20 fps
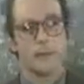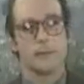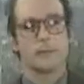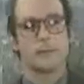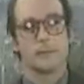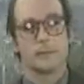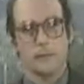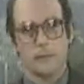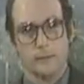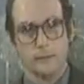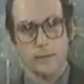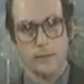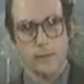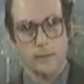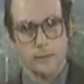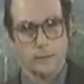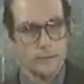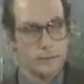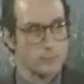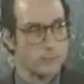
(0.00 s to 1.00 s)
I think
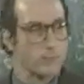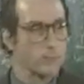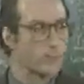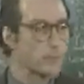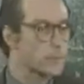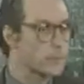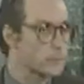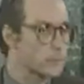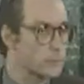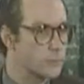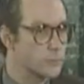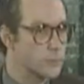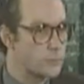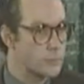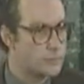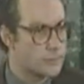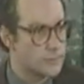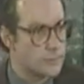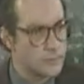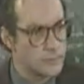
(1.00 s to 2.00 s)
that as Americans
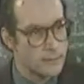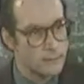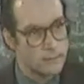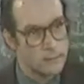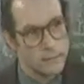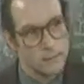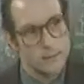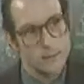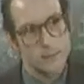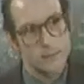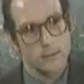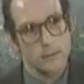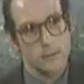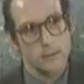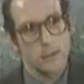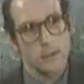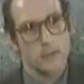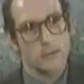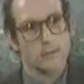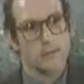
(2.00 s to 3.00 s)
we're deceived in
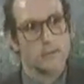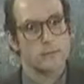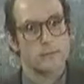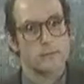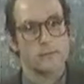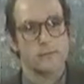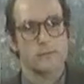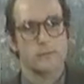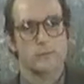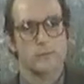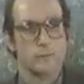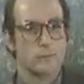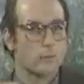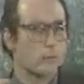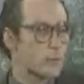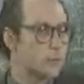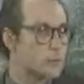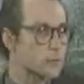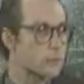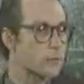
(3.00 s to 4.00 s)
thinking that it's these
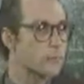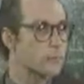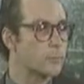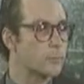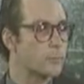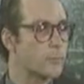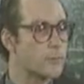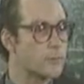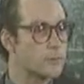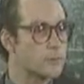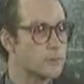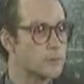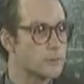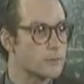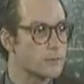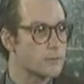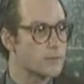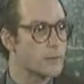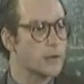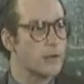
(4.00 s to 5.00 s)
large
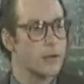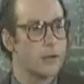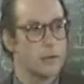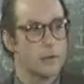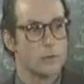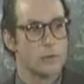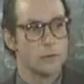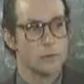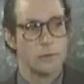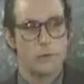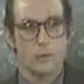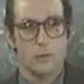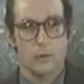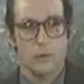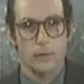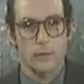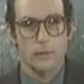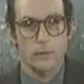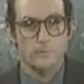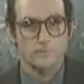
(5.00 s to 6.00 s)
corporations
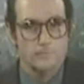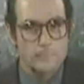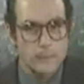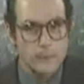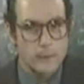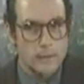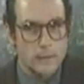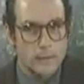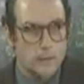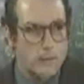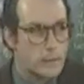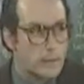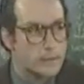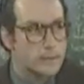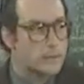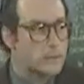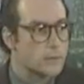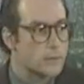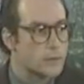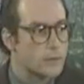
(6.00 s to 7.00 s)
who
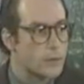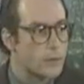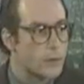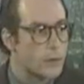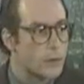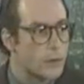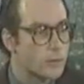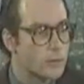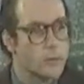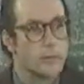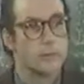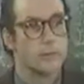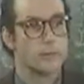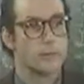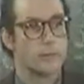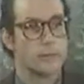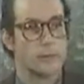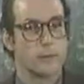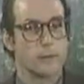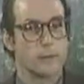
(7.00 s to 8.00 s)
constitute our
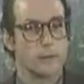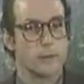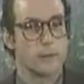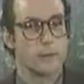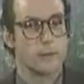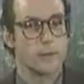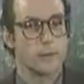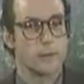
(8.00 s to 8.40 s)
liberty.